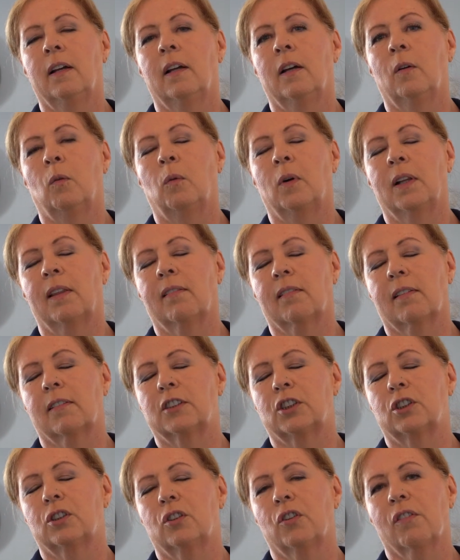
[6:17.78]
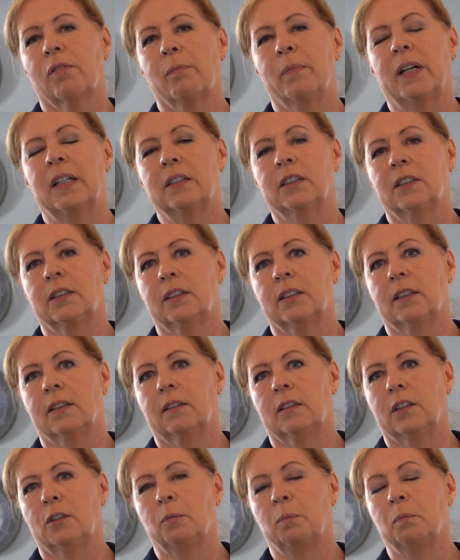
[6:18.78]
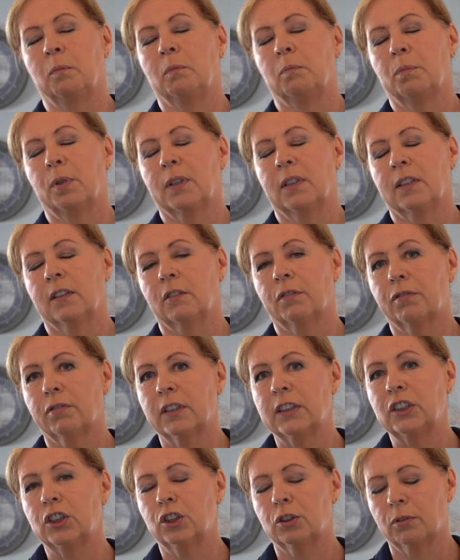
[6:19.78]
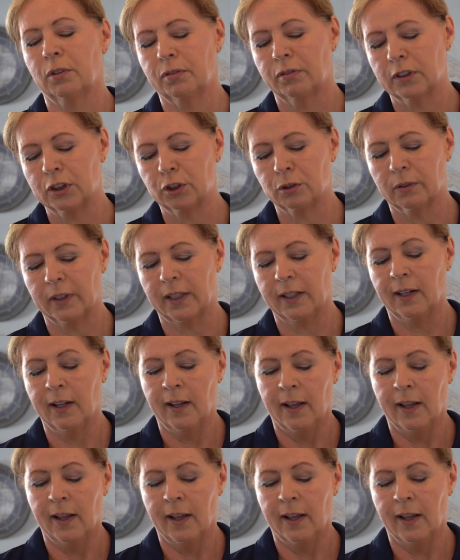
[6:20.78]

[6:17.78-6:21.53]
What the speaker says: Once the sugar's melted, you put it in the fridge to refrigerate,